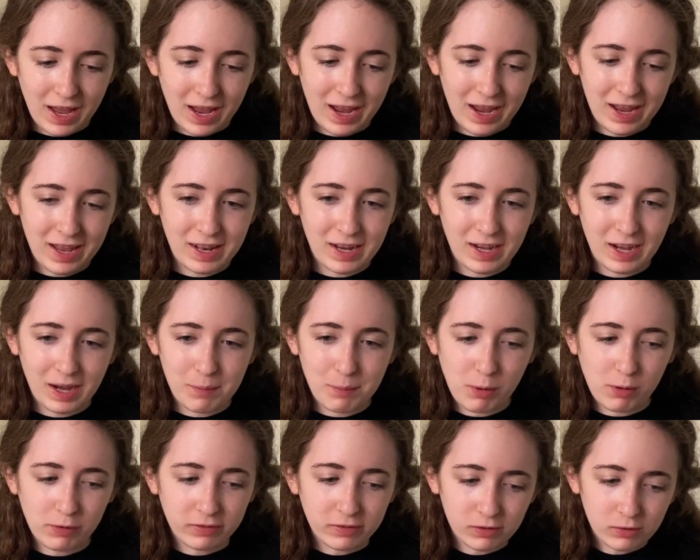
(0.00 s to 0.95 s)
and I'm
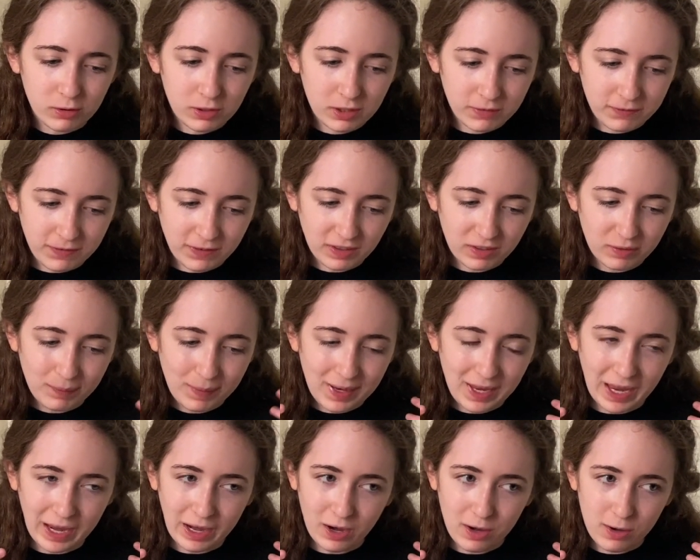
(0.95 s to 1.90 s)
also going to fix my
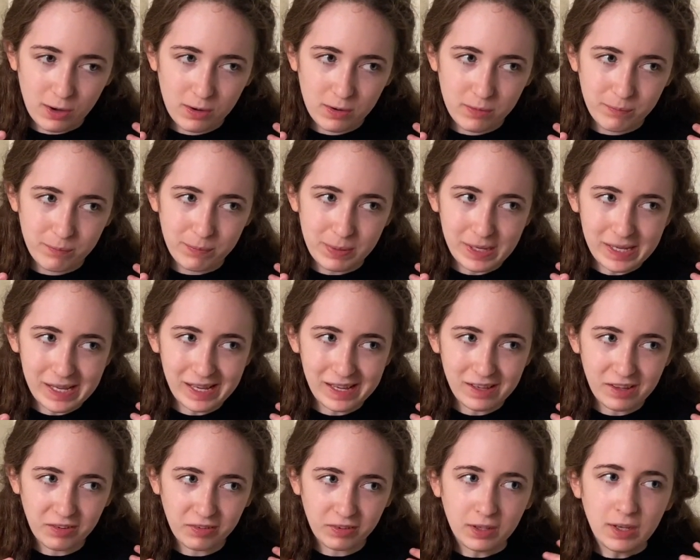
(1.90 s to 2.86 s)
hair
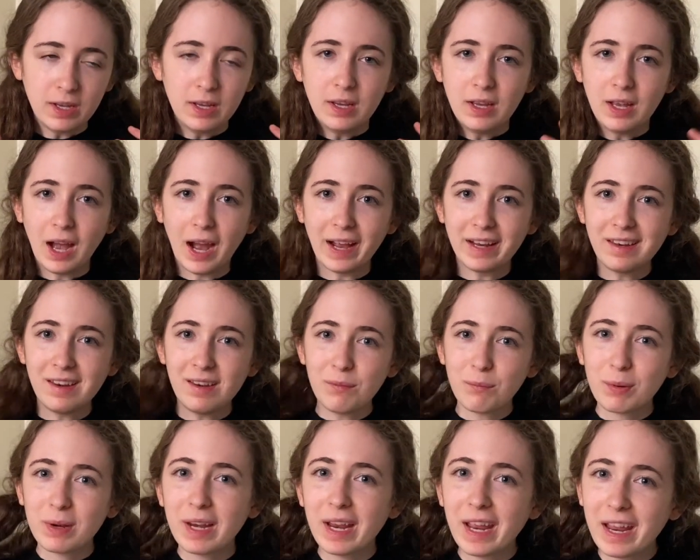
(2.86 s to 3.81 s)
because I didn't
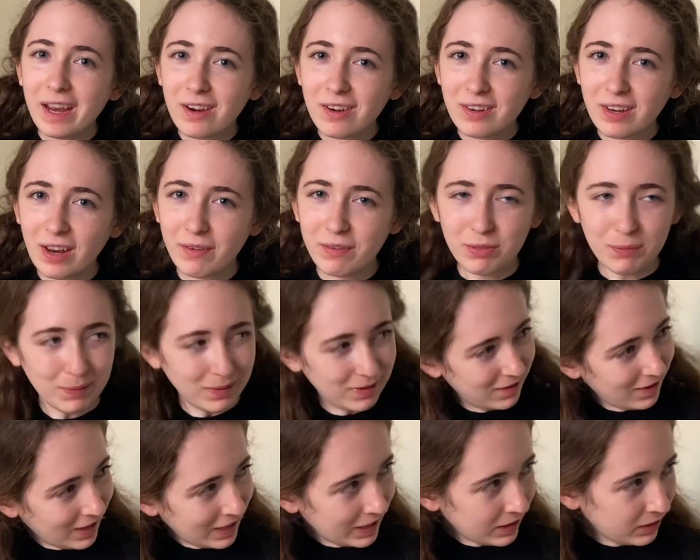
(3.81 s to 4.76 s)
bring a hair tie with me today.